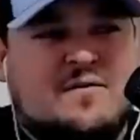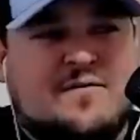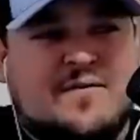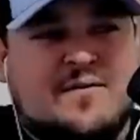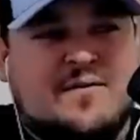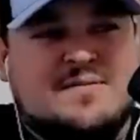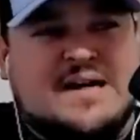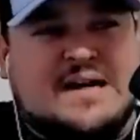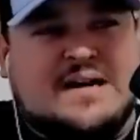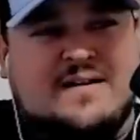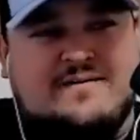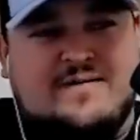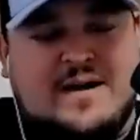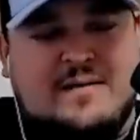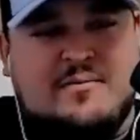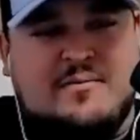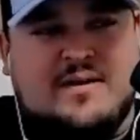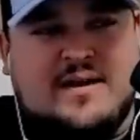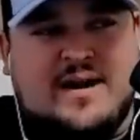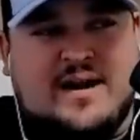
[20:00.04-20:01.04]
from
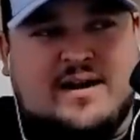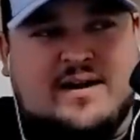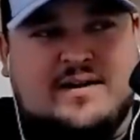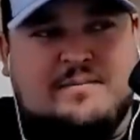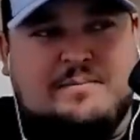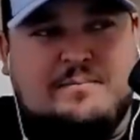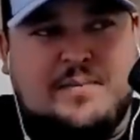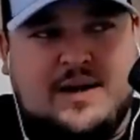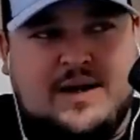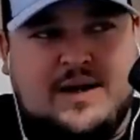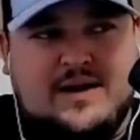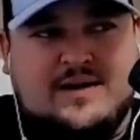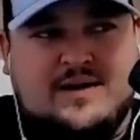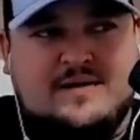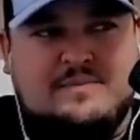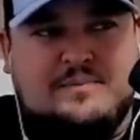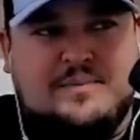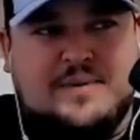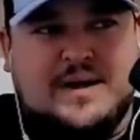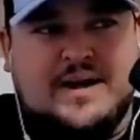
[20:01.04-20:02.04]
Tecnifibre that I could have
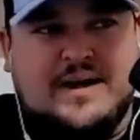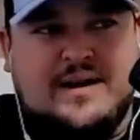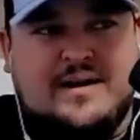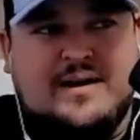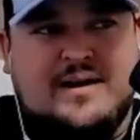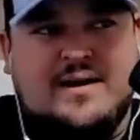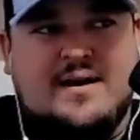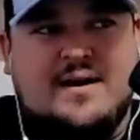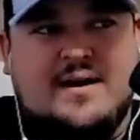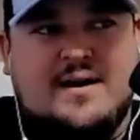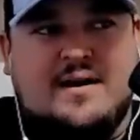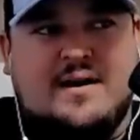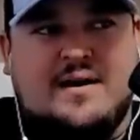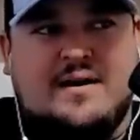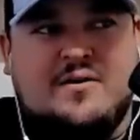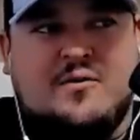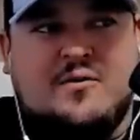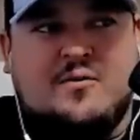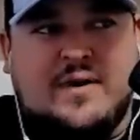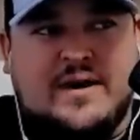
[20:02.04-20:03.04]
picked, but
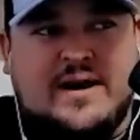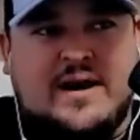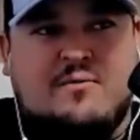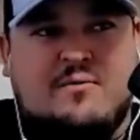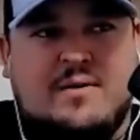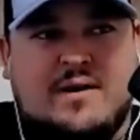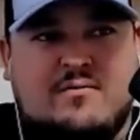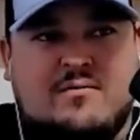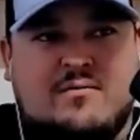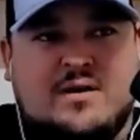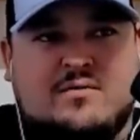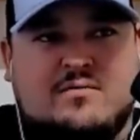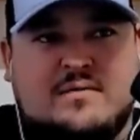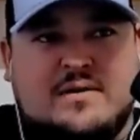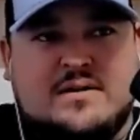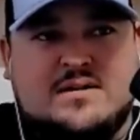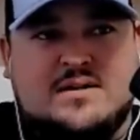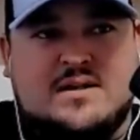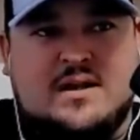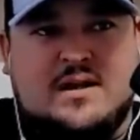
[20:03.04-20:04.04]
the one I went with
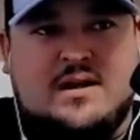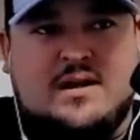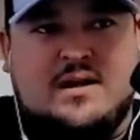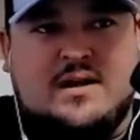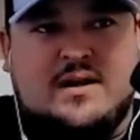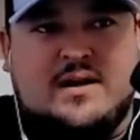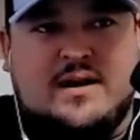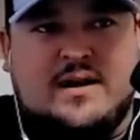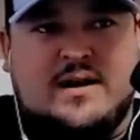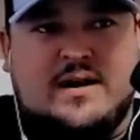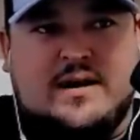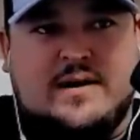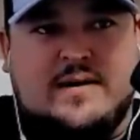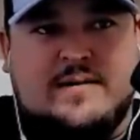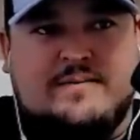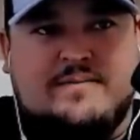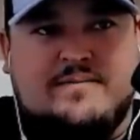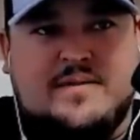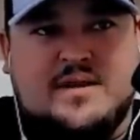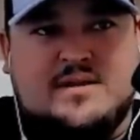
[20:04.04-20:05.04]
was
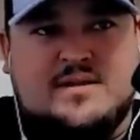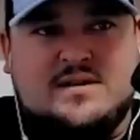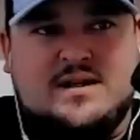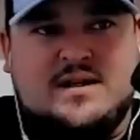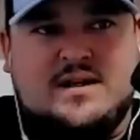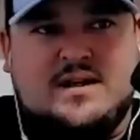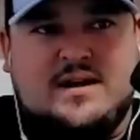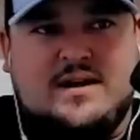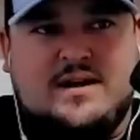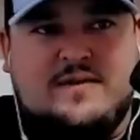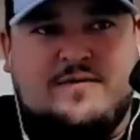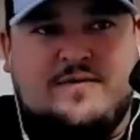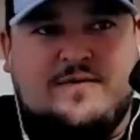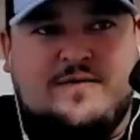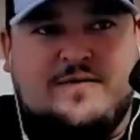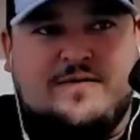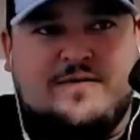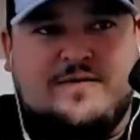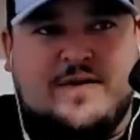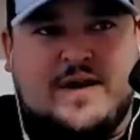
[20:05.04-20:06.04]
the
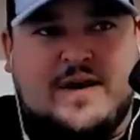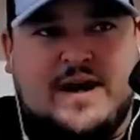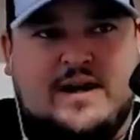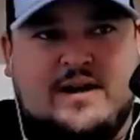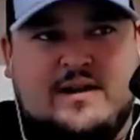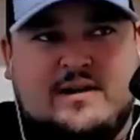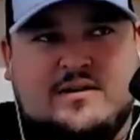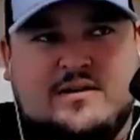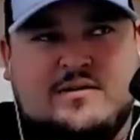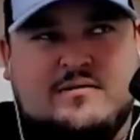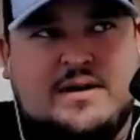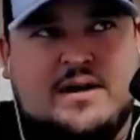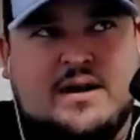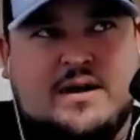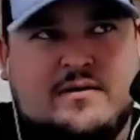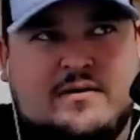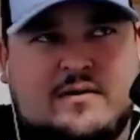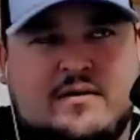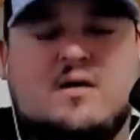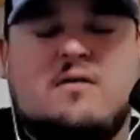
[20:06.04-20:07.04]
T-Fight
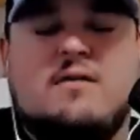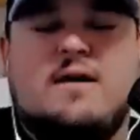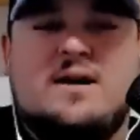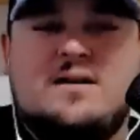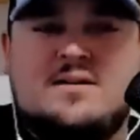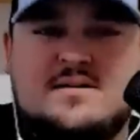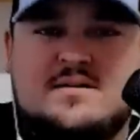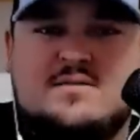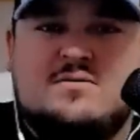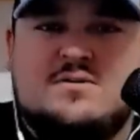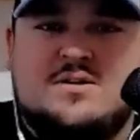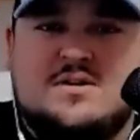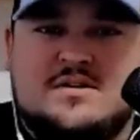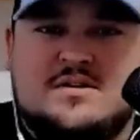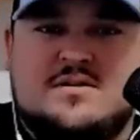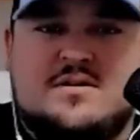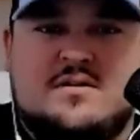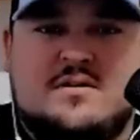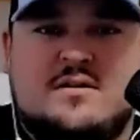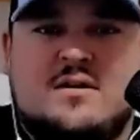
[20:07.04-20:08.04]
300RS, which
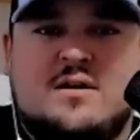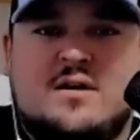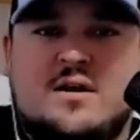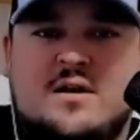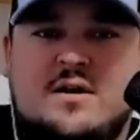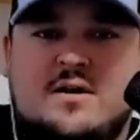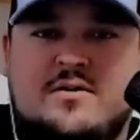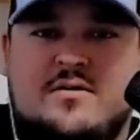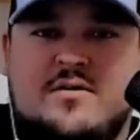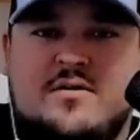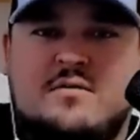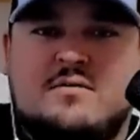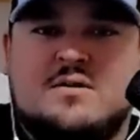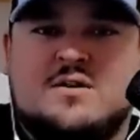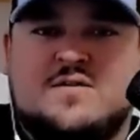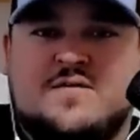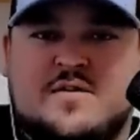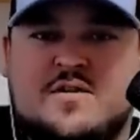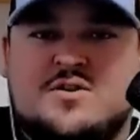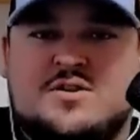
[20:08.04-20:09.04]
is their
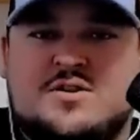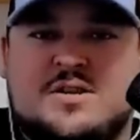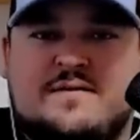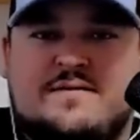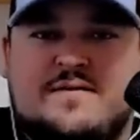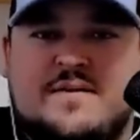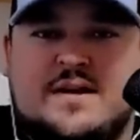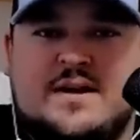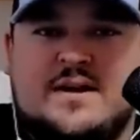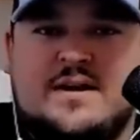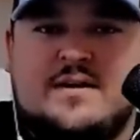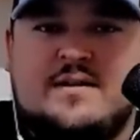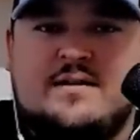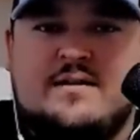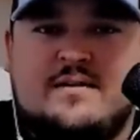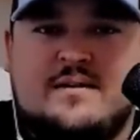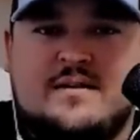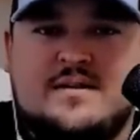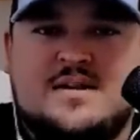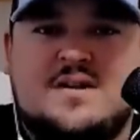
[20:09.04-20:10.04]
newest version of the
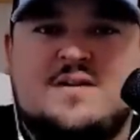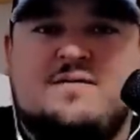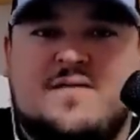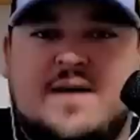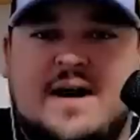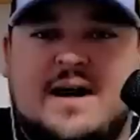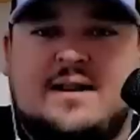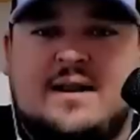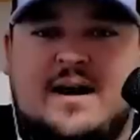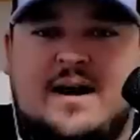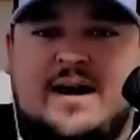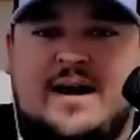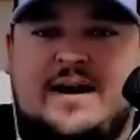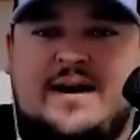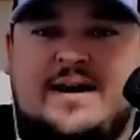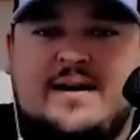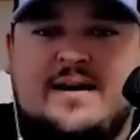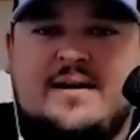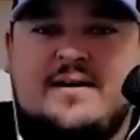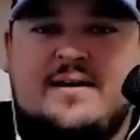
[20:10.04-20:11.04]
T-Fight
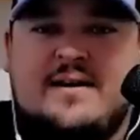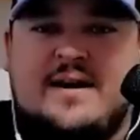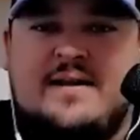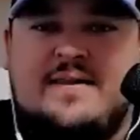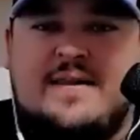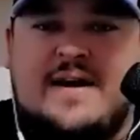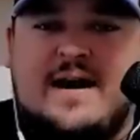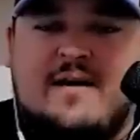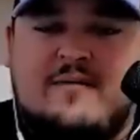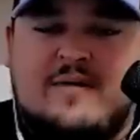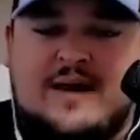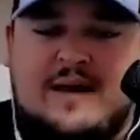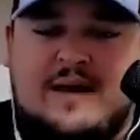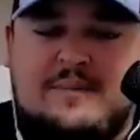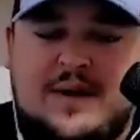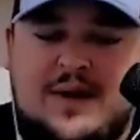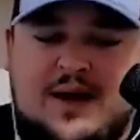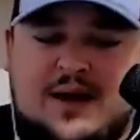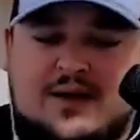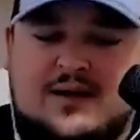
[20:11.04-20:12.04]
line. And that one I
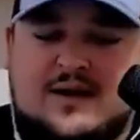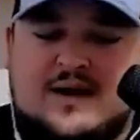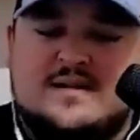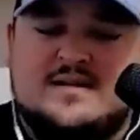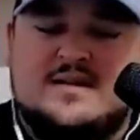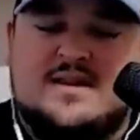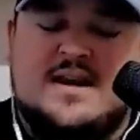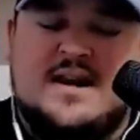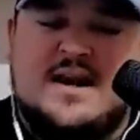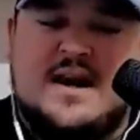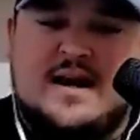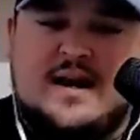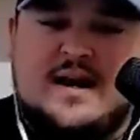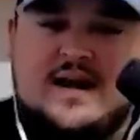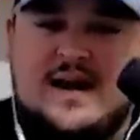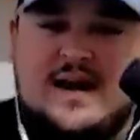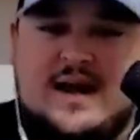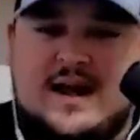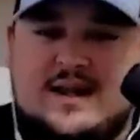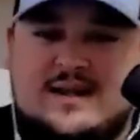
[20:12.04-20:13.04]
picked because of the
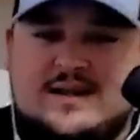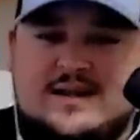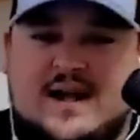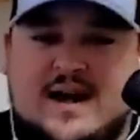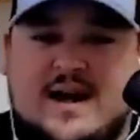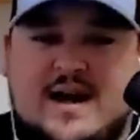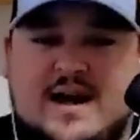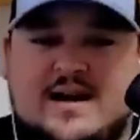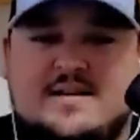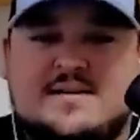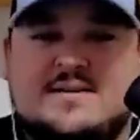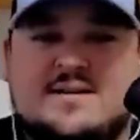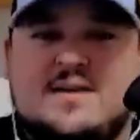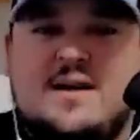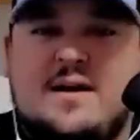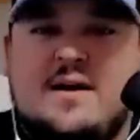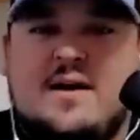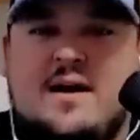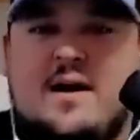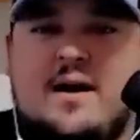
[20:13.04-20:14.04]
98 head size,
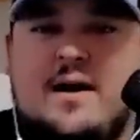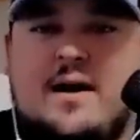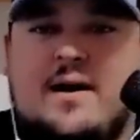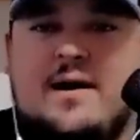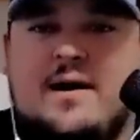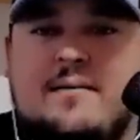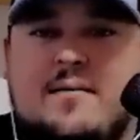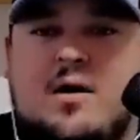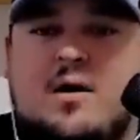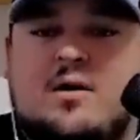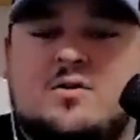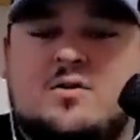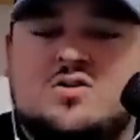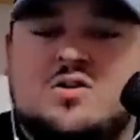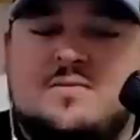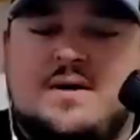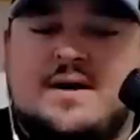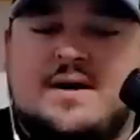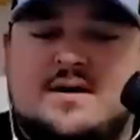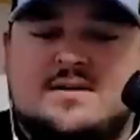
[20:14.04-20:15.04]

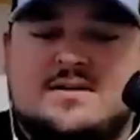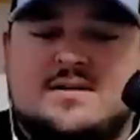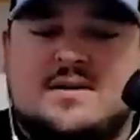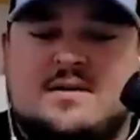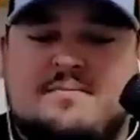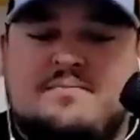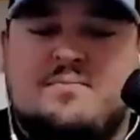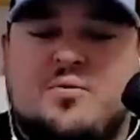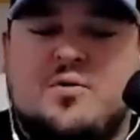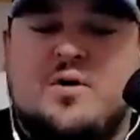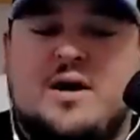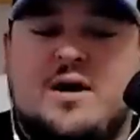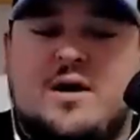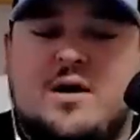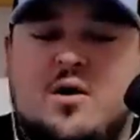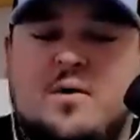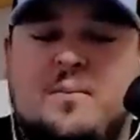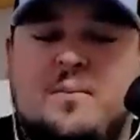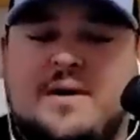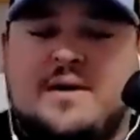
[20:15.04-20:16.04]
also because of the pretty
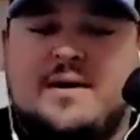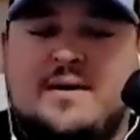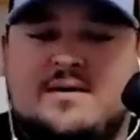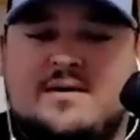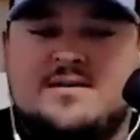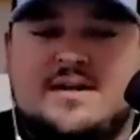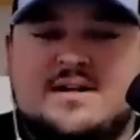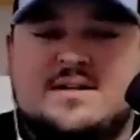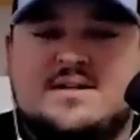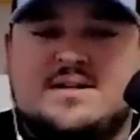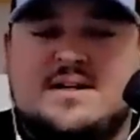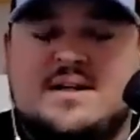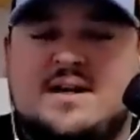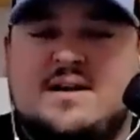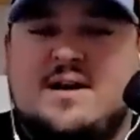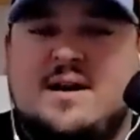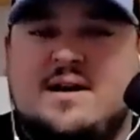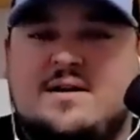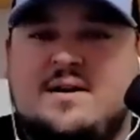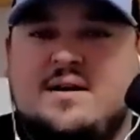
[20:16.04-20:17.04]
open
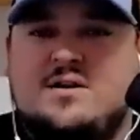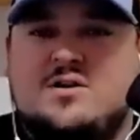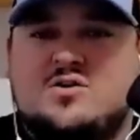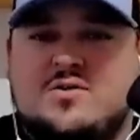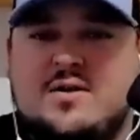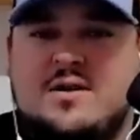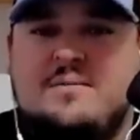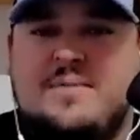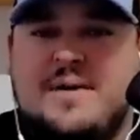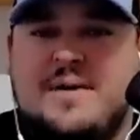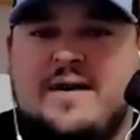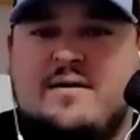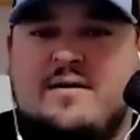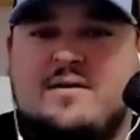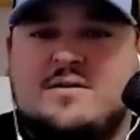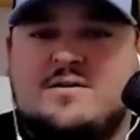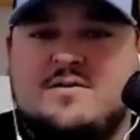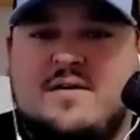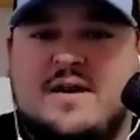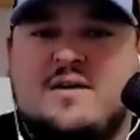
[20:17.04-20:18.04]
16-19 string
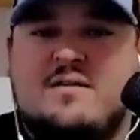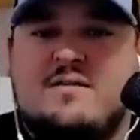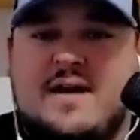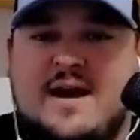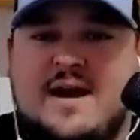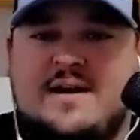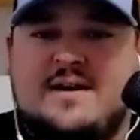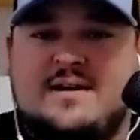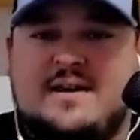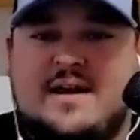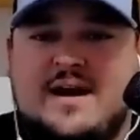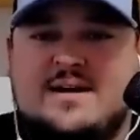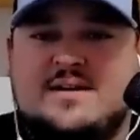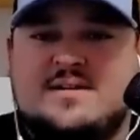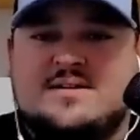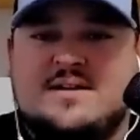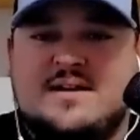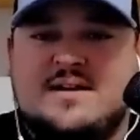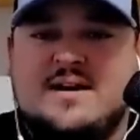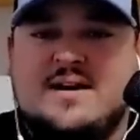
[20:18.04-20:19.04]
pattern. So I know Andy
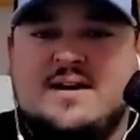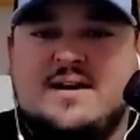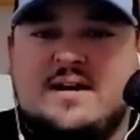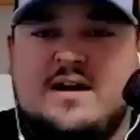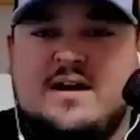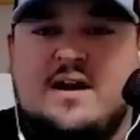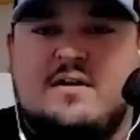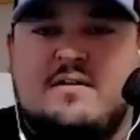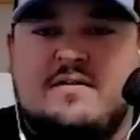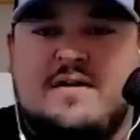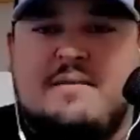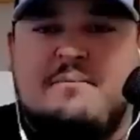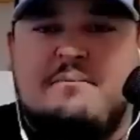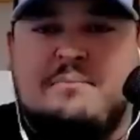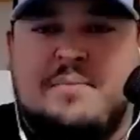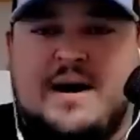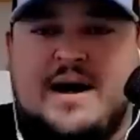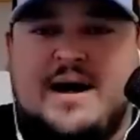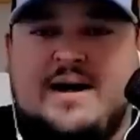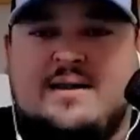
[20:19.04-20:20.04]
likes, you know,
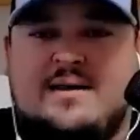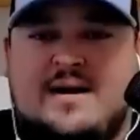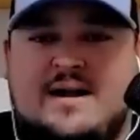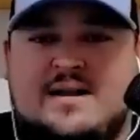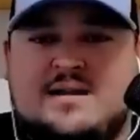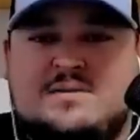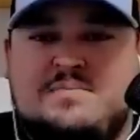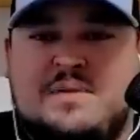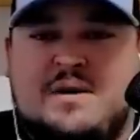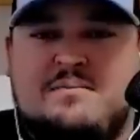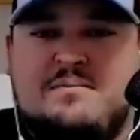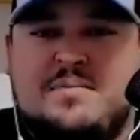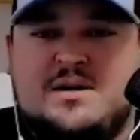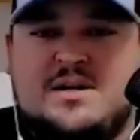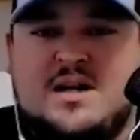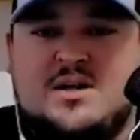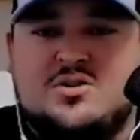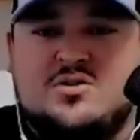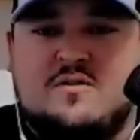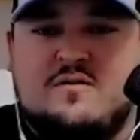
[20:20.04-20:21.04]
that bite, that spin
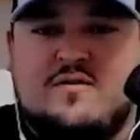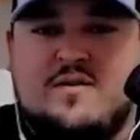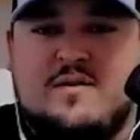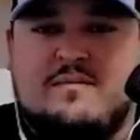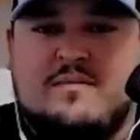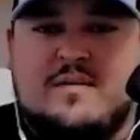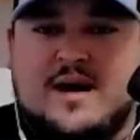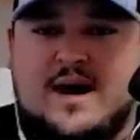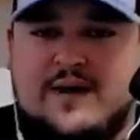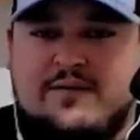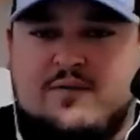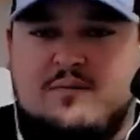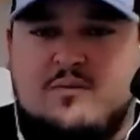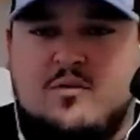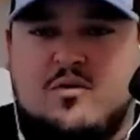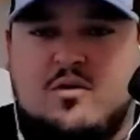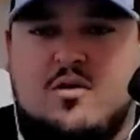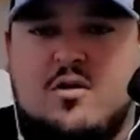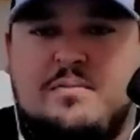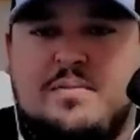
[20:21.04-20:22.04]
potential from kind of a
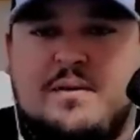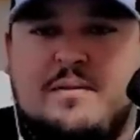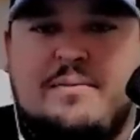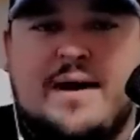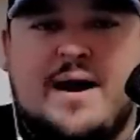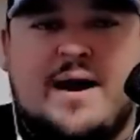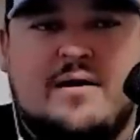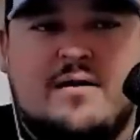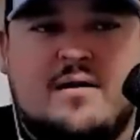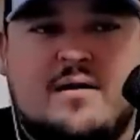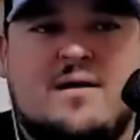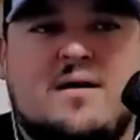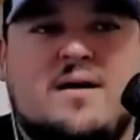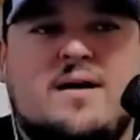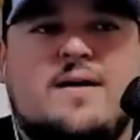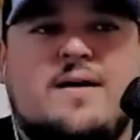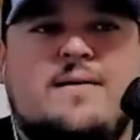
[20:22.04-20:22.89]
more open pattern.